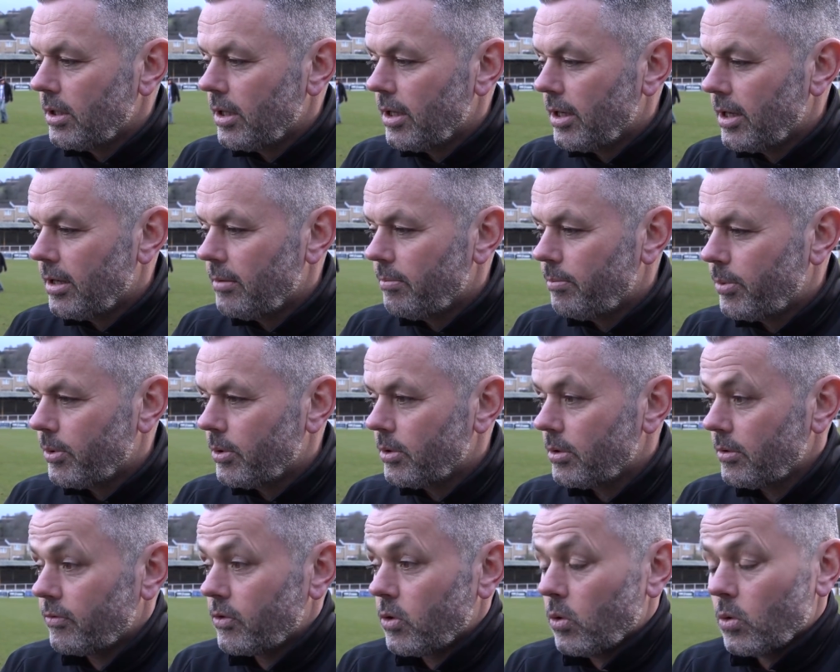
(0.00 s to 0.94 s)
Um, but
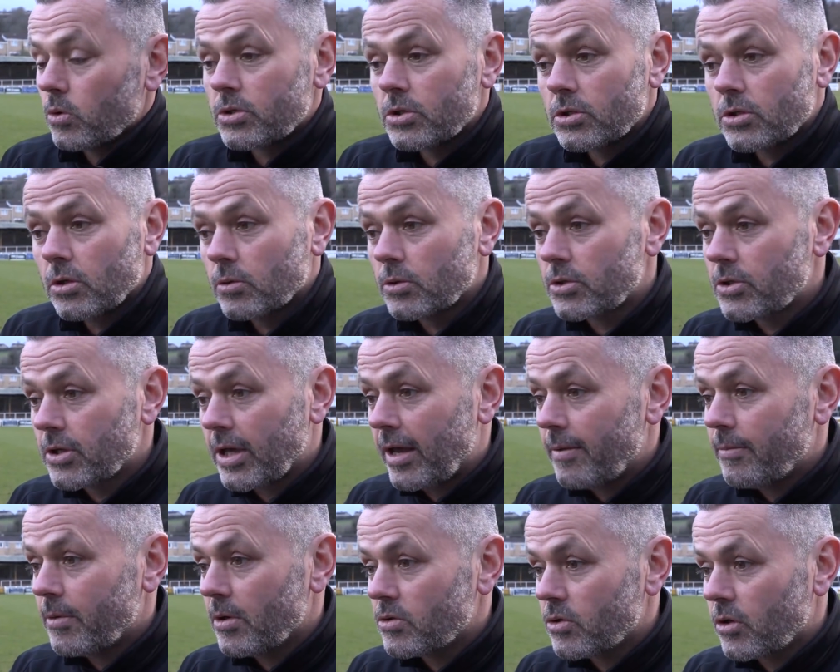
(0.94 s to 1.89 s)
of course, as long as the
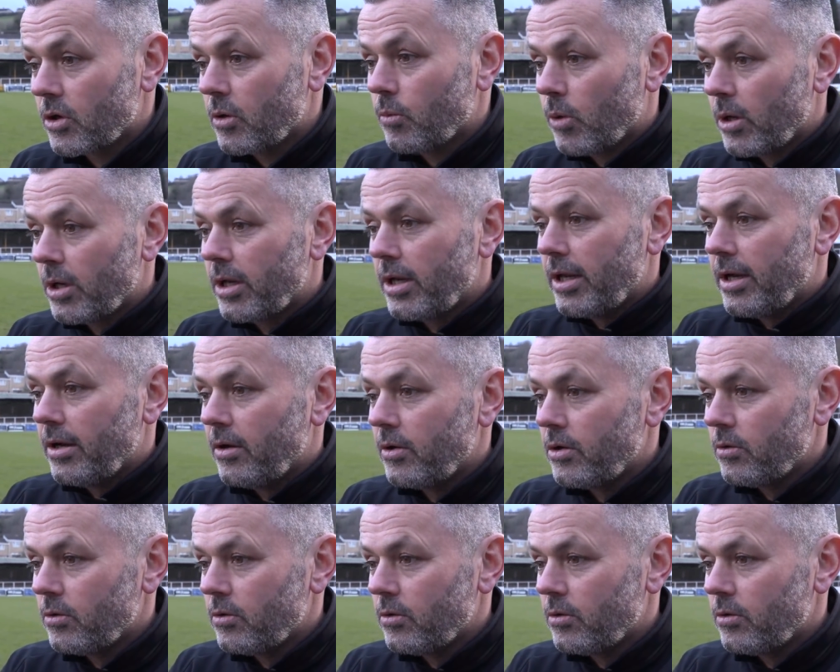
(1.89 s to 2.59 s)
game goes on at 1 0,